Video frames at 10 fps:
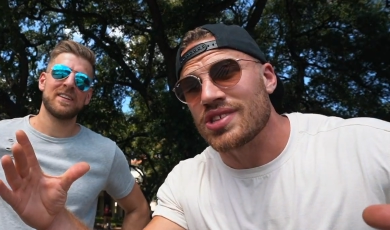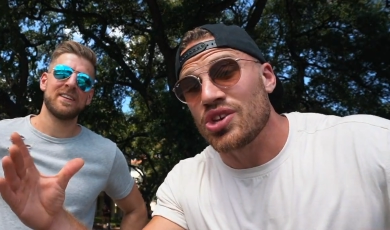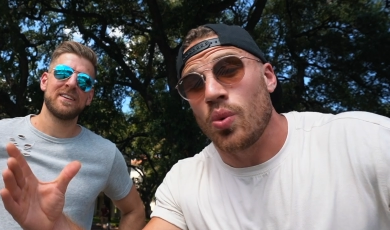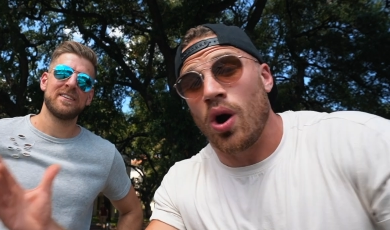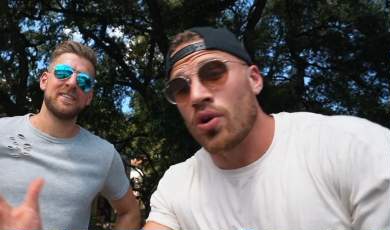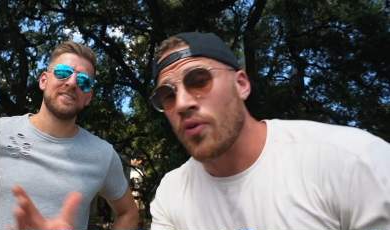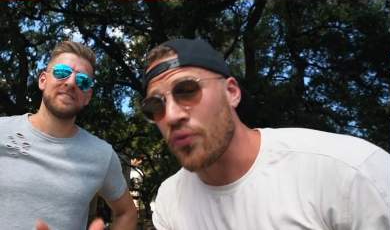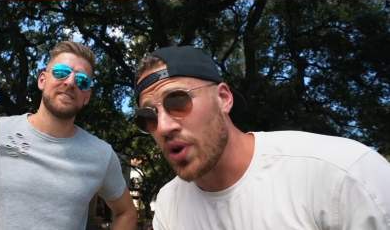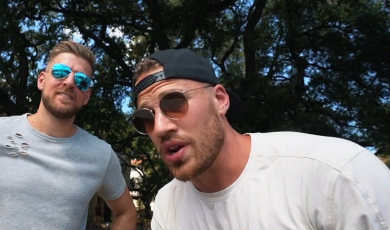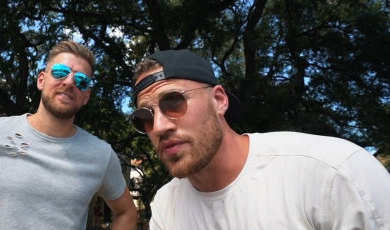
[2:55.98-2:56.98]
Speaker 1: that you are
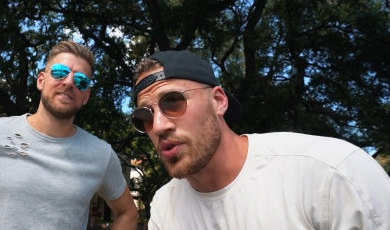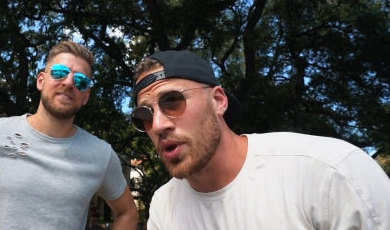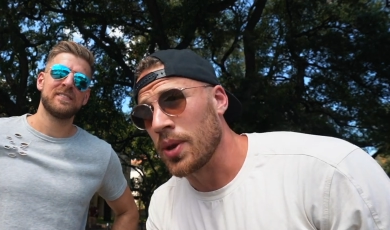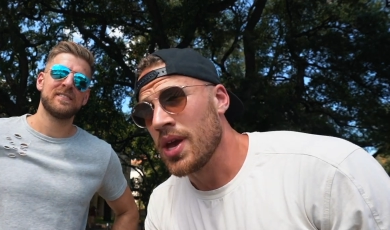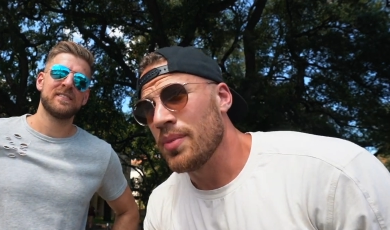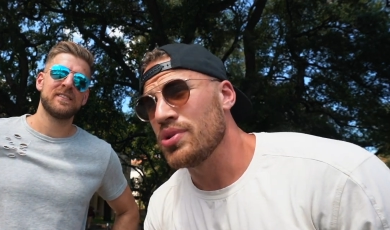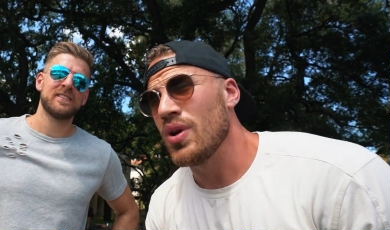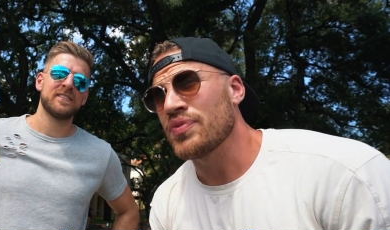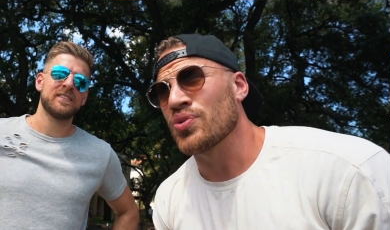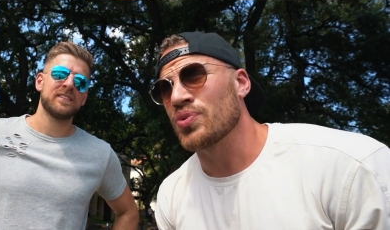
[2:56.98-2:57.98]
afraid of doing, but you
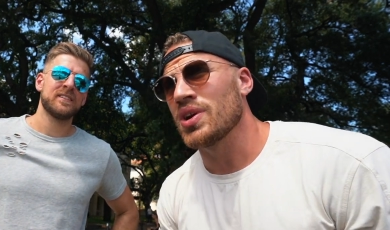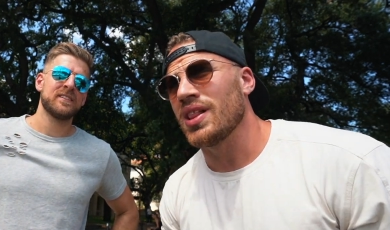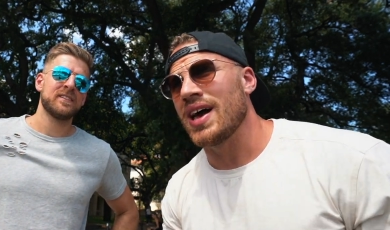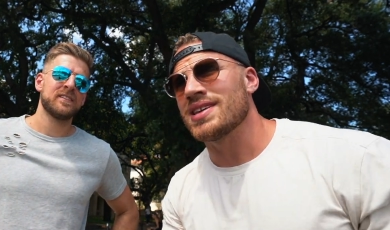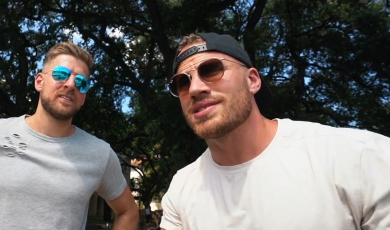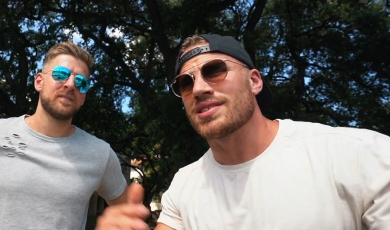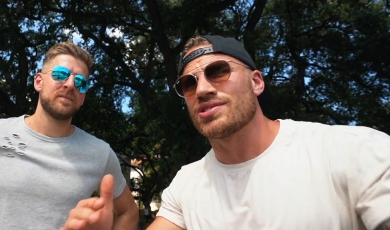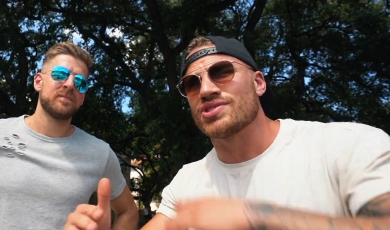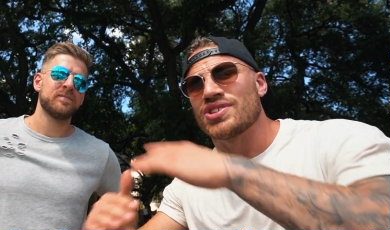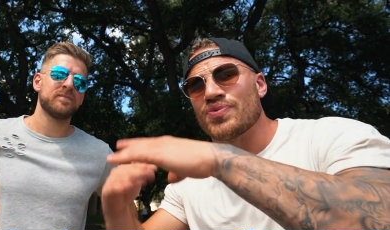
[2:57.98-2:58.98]
have to realize that
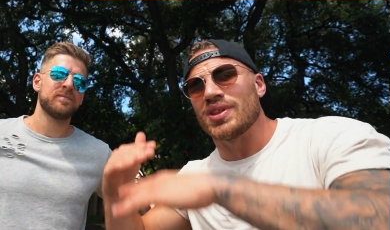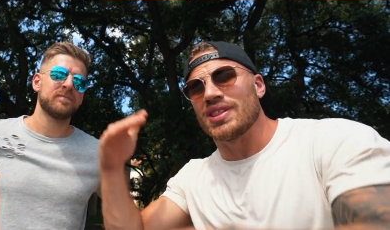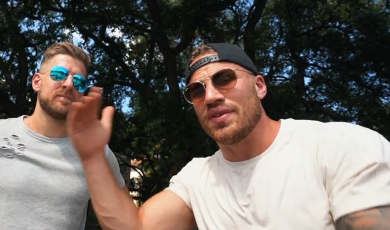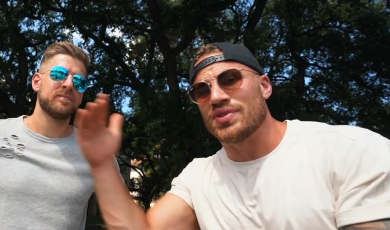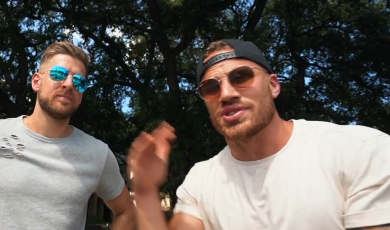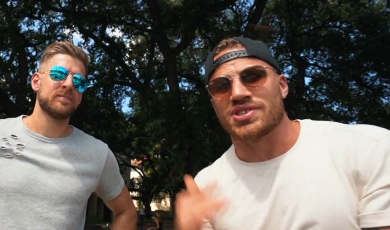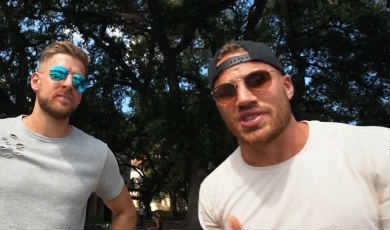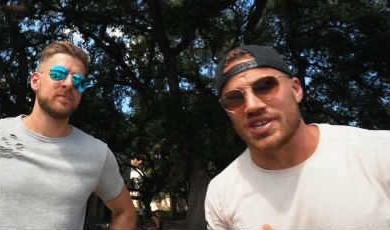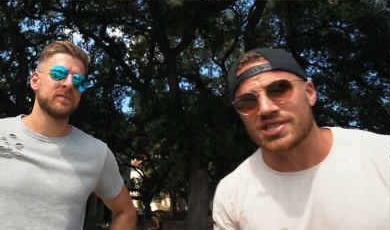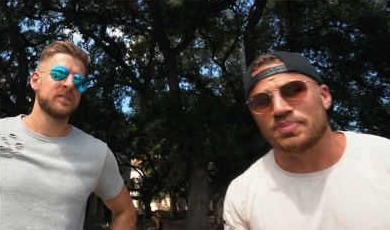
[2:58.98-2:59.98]
there's different levels to
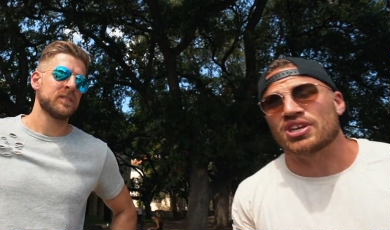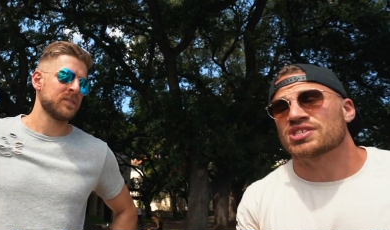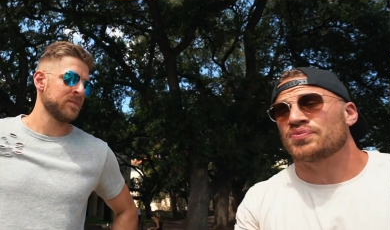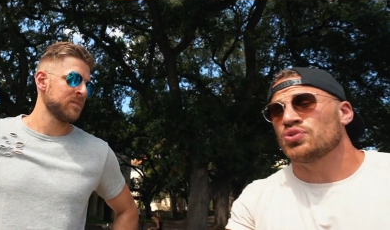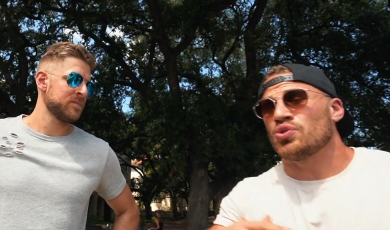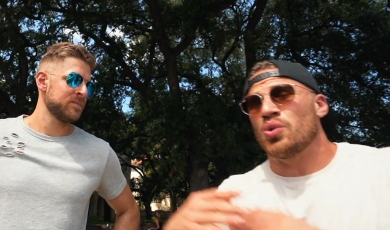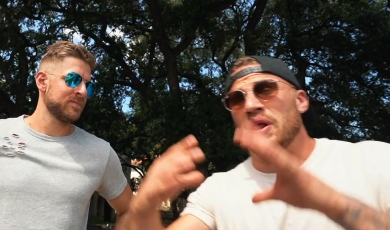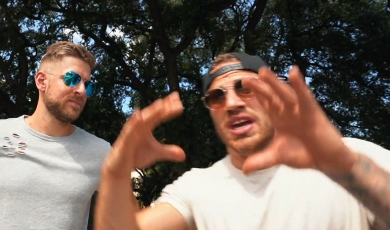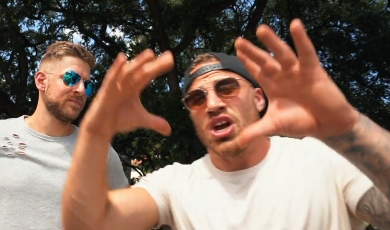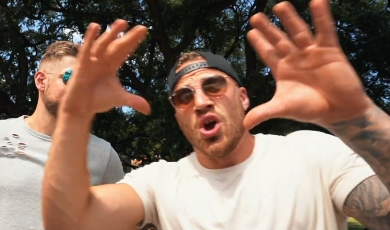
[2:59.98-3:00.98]
this. Because if you go
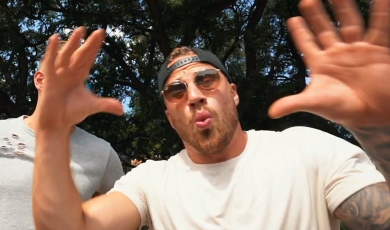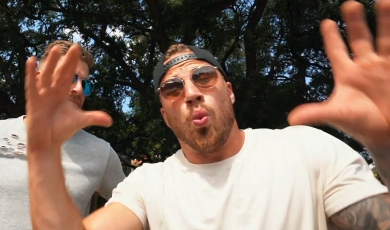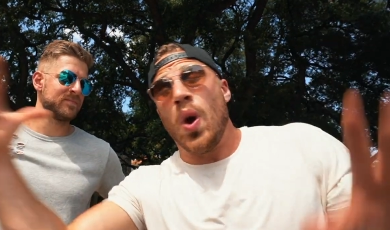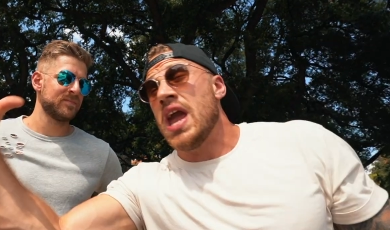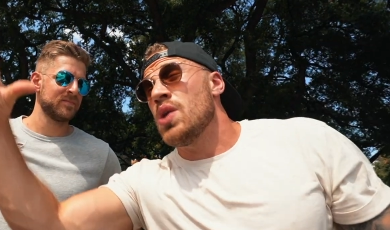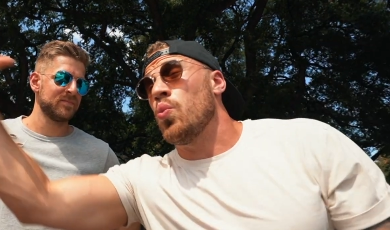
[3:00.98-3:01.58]
like way,